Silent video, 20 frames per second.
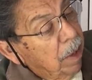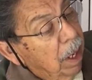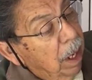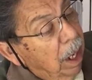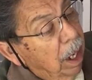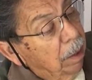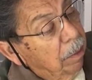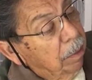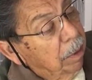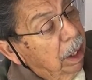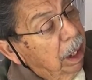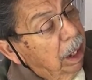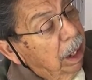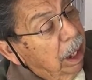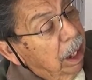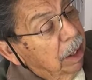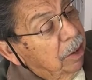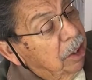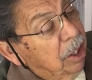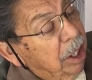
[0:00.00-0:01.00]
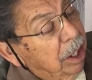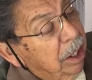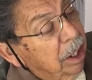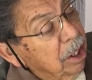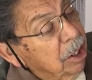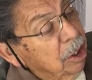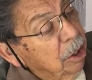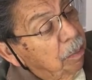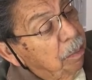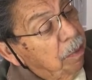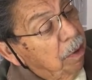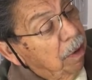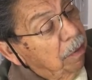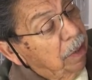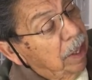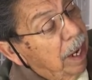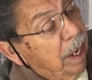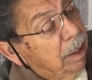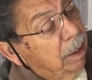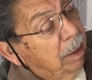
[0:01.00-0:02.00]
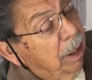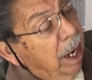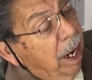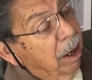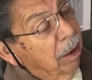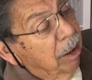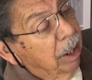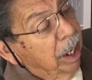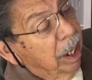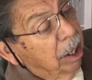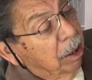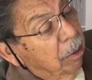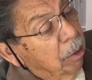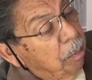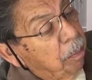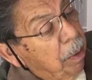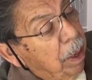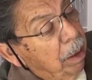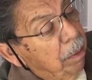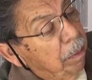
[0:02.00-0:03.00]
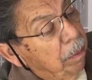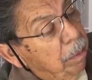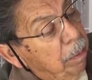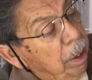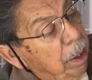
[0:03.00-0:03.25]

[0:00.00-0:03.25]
And the thickness of that air layer will probably be